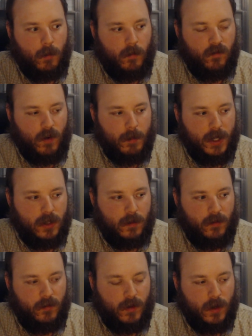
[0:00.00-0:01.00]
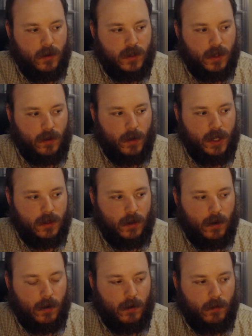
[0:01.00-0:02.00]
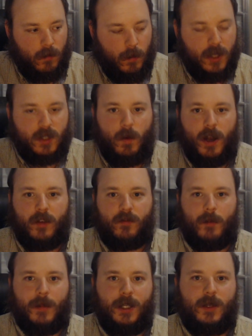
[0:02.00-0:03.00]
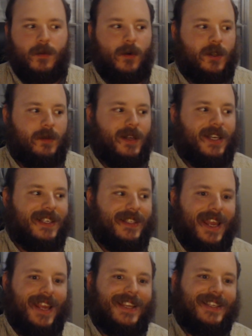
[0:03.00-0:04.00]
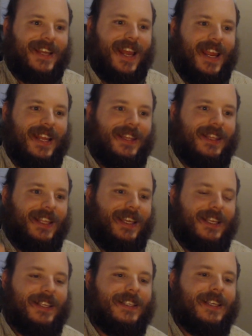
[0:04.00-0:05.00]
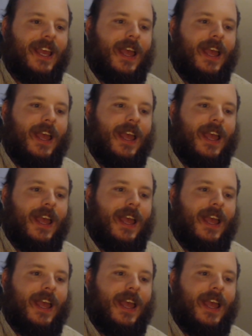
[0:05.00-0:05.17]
fermentable foods, and the reason why they're fermentable is because they contain these